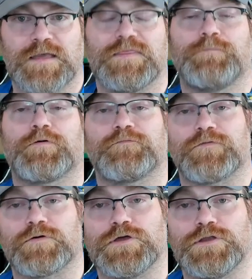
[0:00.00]
They
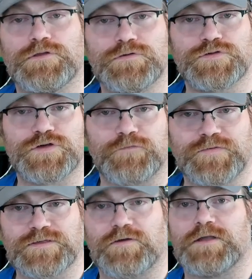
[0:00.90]
prefer you to do
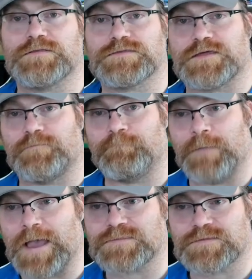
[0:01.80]
surface area instead of
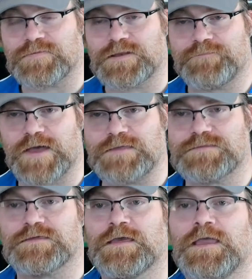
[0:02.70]
mass of the device.